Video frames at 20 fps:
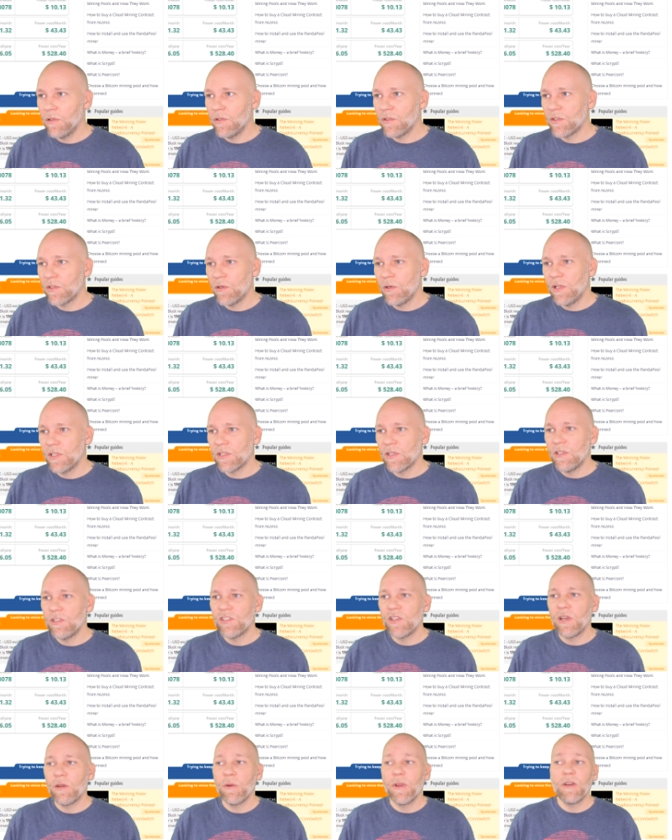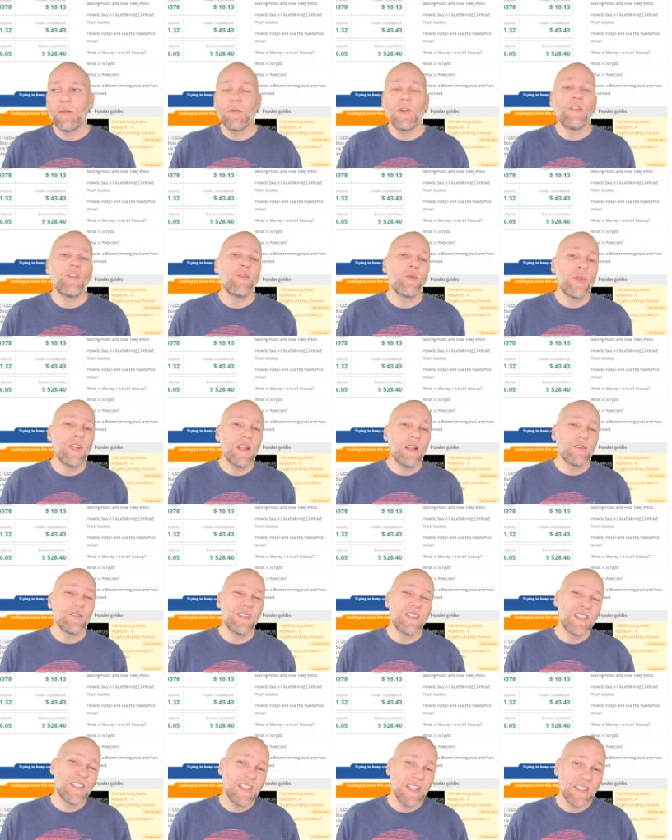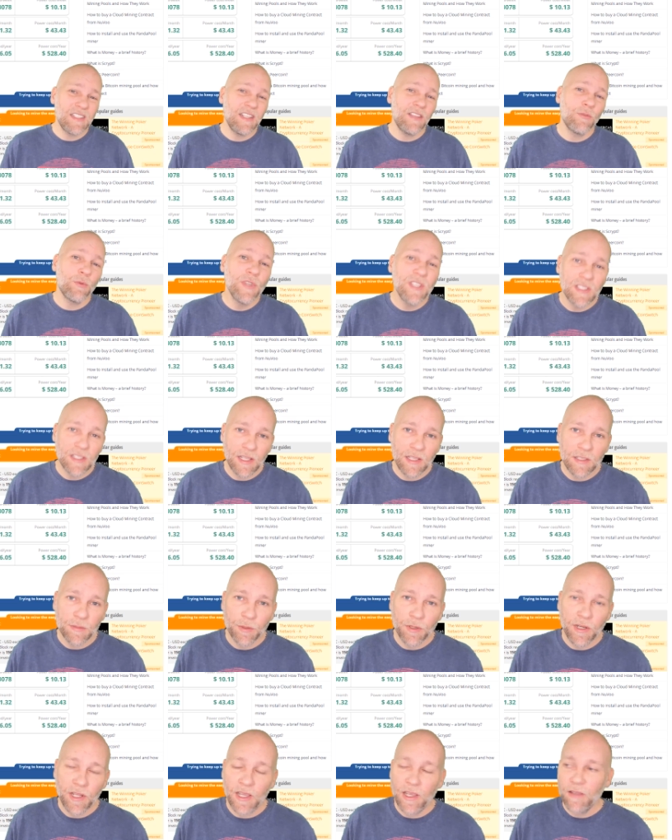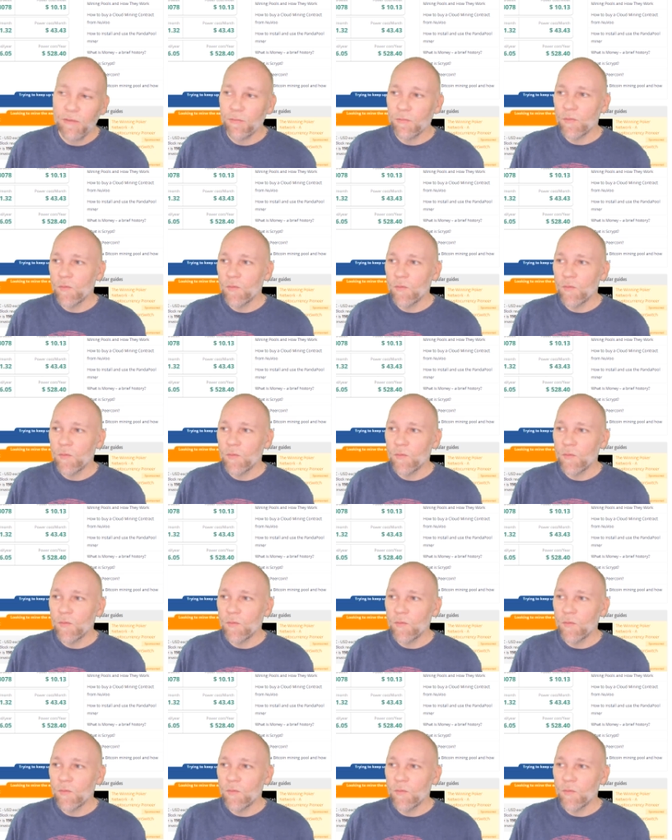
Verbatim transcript: So that's going to generate around $3.63 per day.